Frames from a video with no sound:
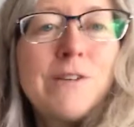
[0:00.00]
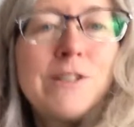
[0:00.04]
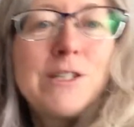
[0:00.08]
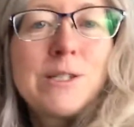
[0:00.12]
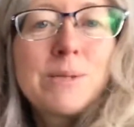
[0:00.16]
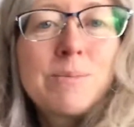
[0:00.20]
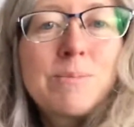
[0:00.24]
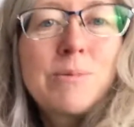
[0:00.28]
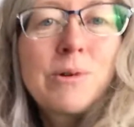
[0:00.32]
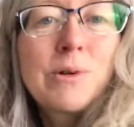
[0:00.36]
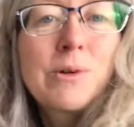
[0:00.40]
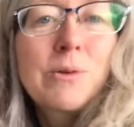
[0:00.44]

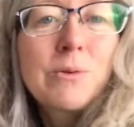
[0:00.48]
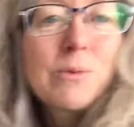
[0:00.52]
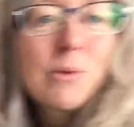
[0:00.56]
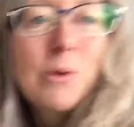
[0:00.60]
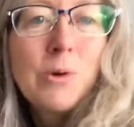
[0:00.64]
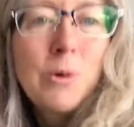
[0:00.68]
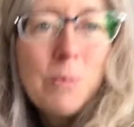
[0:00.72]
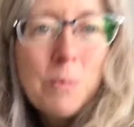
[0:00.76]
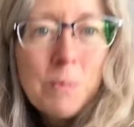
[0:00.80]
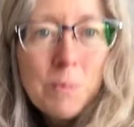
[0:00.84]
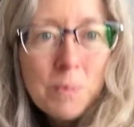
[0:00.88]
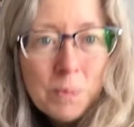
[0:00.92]
Facebook
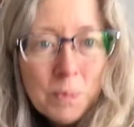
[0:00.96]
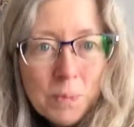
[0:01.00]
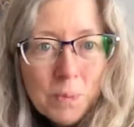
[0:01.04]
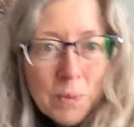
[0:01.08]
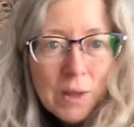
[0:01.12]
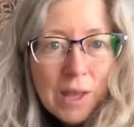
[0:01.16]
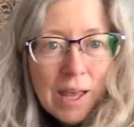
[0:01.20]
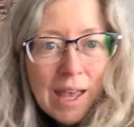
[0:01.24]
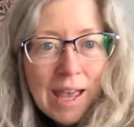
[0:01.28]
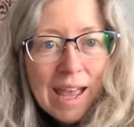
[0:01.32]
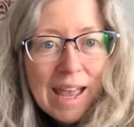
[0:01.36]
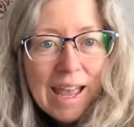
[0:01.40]
group.
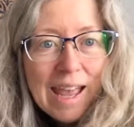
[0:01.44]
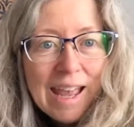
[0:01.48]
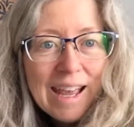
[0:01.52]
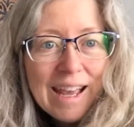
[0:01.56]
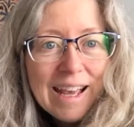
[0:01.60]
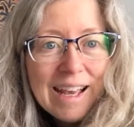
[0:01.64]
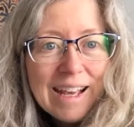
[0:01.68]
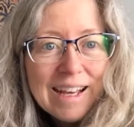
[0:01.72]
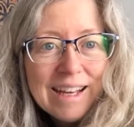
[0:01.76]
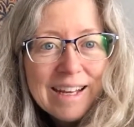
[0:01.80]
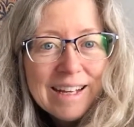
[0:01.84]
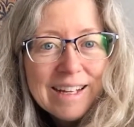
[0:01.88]

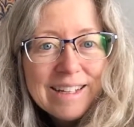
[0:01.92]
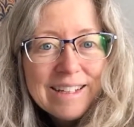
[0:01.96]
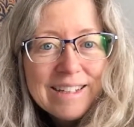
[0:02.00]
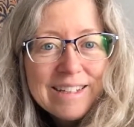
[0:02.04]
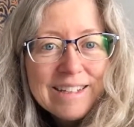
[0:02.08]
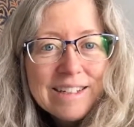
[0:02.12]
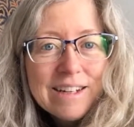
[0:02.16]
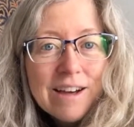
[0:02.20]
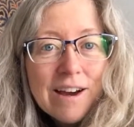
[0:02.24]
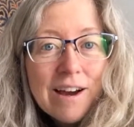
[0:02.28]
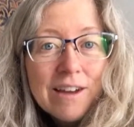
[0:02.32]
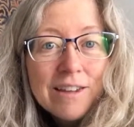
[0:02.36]

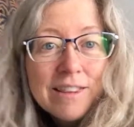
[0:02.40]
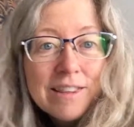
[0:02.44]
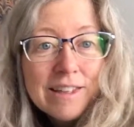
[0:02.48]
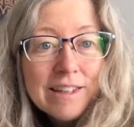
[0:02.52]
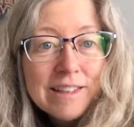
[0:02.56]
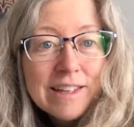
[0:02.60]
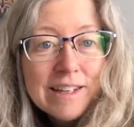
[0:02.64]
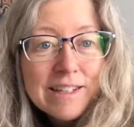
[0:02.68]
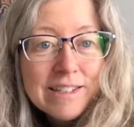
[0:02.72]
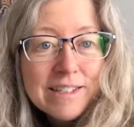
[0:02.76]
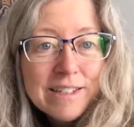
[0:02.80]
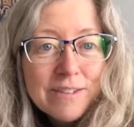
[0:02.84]
And I think
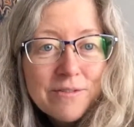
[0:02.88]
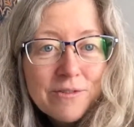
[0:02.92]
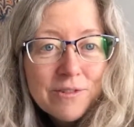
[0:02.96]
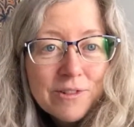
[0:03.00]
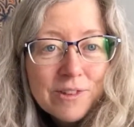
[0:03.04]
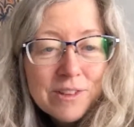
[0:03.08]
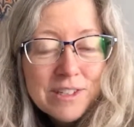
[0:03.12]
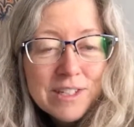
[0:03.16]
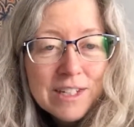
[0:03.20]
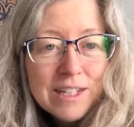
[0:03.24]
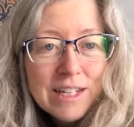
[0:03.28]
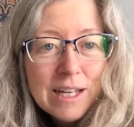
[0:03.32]
that's it for
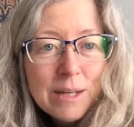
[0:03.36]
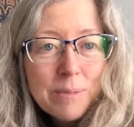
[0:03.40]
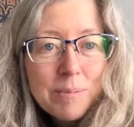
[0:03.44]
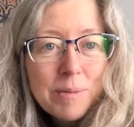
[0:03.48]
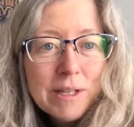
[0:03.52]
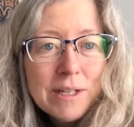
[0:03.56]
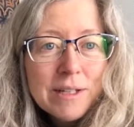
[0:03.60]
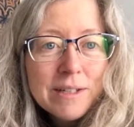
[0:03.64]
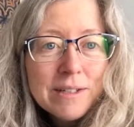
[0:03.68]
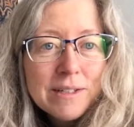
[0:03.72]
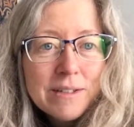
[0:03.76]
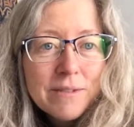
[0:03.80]
today,
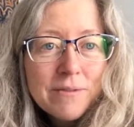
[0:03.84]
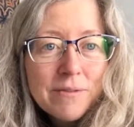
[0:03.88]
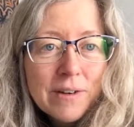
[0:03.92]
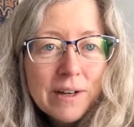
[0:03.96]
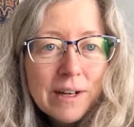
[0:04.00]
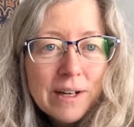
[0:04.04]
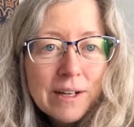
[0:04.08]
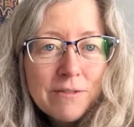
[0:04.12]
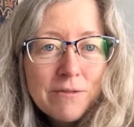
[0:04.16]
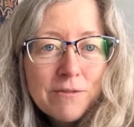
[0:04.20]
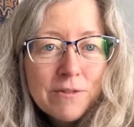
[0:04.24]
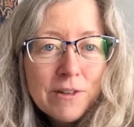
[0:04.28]
because if
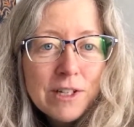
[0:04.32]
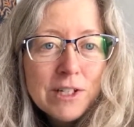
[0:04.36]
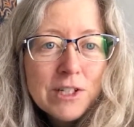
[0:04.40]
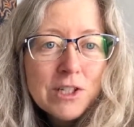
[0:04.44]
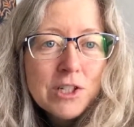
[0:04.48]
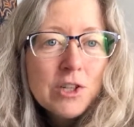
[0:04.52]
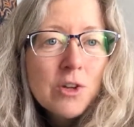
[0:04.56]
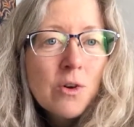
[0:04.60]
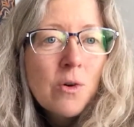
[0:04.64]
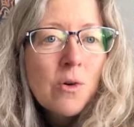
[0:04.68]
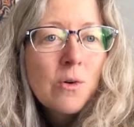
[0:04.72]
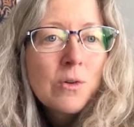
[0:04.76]
I finish
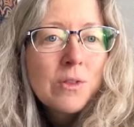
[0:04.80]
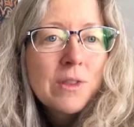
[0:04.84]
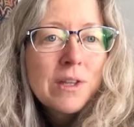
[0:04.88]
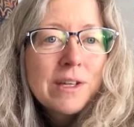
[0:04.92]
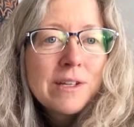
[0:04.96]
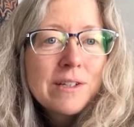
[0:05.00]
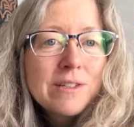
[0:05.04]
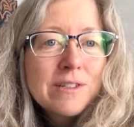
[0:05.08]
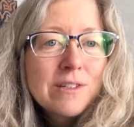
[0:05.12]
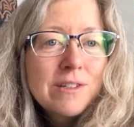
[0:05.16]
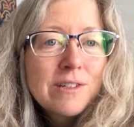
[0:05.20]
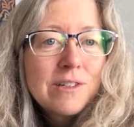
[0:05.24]
the whole
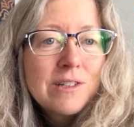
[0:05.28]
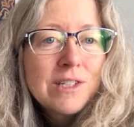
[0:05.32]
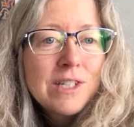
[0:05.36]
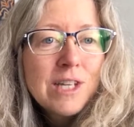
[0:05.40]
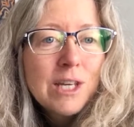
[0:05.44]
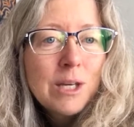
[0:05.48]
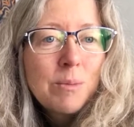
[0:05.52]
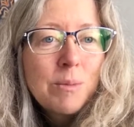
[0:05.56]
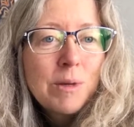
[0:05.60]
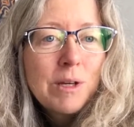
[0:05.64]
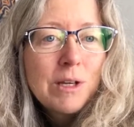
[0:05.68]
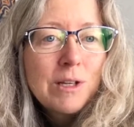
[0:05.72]
thing, it's going to
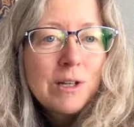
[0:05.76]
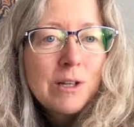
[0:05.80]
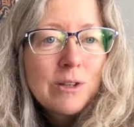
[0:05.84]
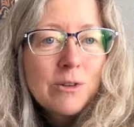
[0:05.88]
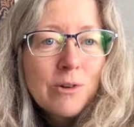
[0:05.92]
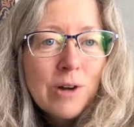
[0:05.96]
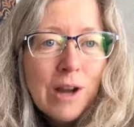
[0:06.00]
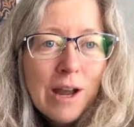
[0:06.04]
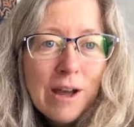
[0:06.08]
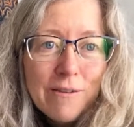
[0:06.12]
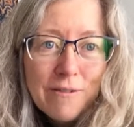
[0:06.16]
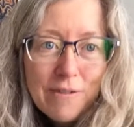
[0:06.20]
take me
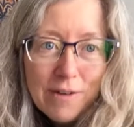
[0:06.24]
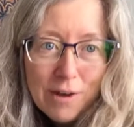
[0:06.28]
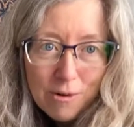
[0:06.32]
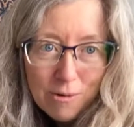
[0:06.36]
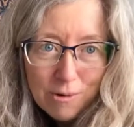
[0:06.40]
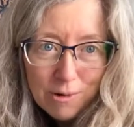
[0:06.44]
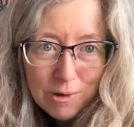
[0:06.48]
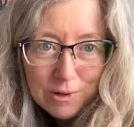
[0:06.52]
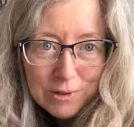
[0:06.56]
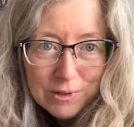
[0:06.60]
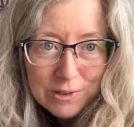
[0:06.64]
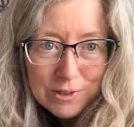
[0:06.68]
another half
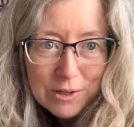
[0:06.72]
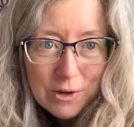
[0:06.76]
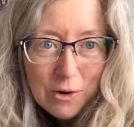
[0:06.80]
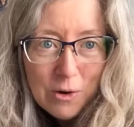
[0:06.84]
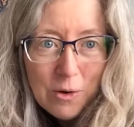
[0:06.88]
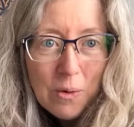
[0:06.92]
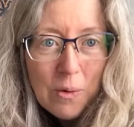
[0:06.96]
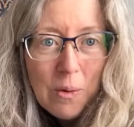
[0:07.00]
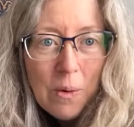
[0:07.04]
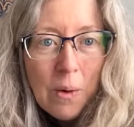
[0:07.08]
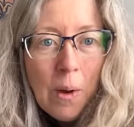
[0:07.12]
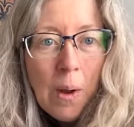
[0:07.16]
hour or
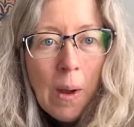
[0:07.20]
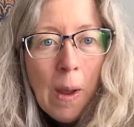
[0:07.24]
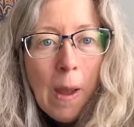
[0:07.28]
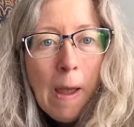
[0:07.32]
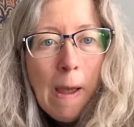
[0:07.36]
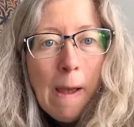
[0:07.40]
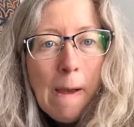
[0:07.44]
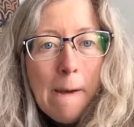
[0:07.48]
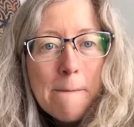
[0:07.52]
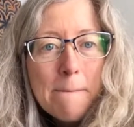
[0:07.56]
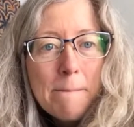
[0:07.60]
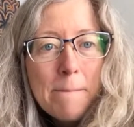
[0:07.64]
so.
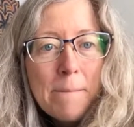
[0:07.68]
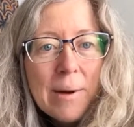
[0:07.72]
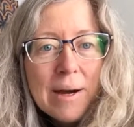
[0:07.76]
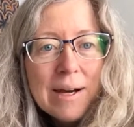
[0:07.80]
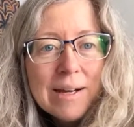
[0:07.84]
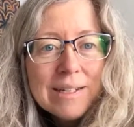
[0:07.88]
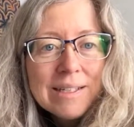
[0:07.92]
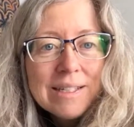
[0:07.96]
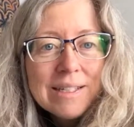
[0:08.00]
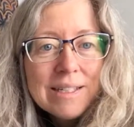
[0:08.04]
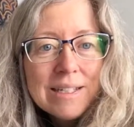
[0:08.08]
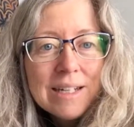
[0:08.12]

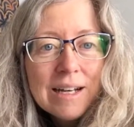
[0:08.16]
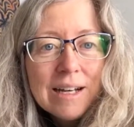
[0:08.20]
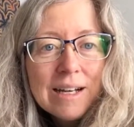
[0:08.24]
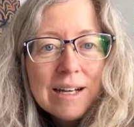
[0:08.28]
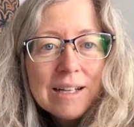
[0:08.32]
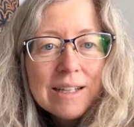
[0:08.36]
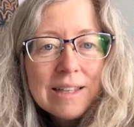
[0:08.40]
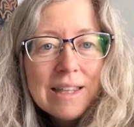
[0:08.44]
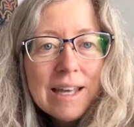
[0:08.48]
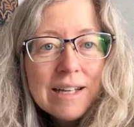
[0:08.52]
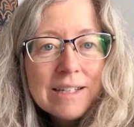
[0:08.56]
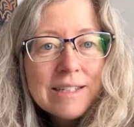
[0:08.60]
But
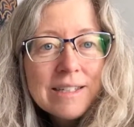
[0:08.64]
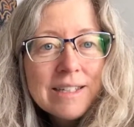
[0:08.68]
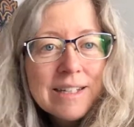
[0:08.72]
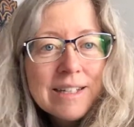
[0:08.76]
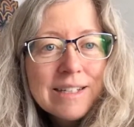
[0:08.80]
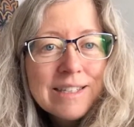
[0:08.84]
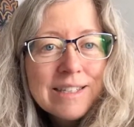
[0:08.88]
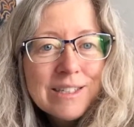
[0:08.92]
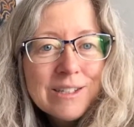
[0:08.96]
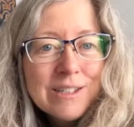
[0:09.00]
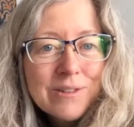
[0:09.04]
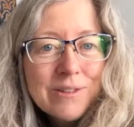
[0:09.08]
that's
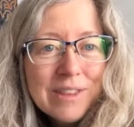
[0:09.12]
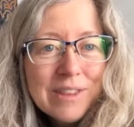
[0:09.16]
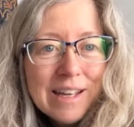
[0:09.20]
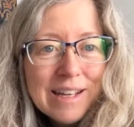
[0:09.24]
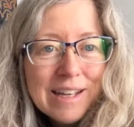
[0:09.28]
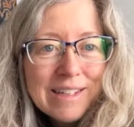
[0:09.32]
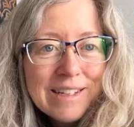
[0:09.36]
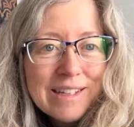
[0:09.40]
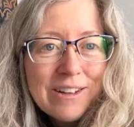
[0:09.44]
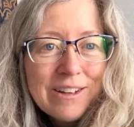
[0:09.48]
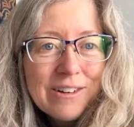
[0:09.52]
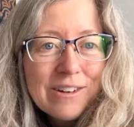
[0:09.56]
it. So
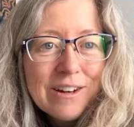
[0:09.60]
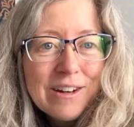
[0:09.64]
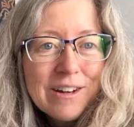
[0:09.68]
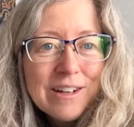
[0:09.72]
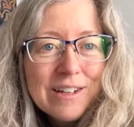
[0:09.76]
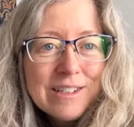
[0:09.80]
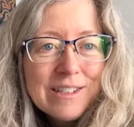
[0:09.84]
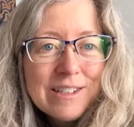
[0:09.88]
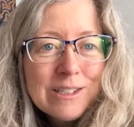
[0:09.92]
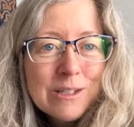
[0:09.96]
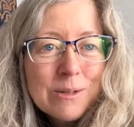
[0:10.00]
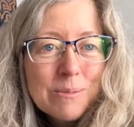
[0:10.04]
thank you
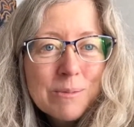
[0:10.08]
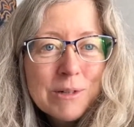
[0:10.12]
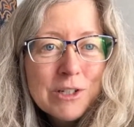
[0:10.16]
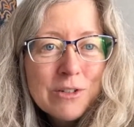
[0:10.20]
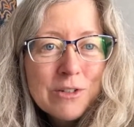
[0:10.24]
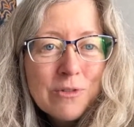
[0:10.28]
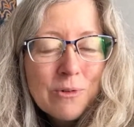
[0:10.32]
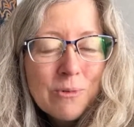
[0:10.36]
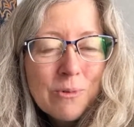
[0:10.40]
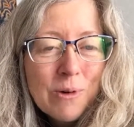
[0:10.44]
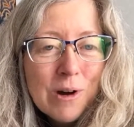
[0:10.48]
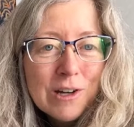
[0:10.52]
guys so much
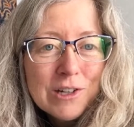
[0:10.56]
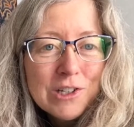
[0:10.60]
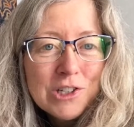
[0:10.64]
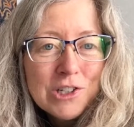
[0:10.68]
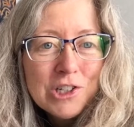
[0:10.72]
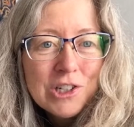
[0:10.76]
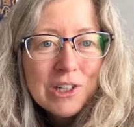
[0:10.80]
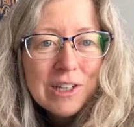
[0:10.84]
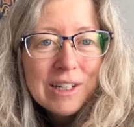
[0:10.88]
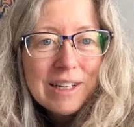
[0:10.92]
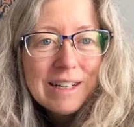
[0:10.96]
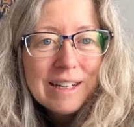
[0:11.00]
for
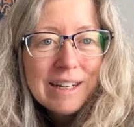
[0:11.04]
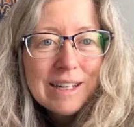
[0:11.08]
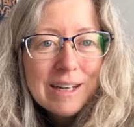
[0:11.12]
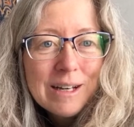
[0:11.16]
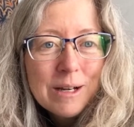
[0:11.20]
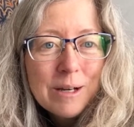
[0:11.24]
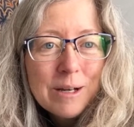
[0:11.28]
watching.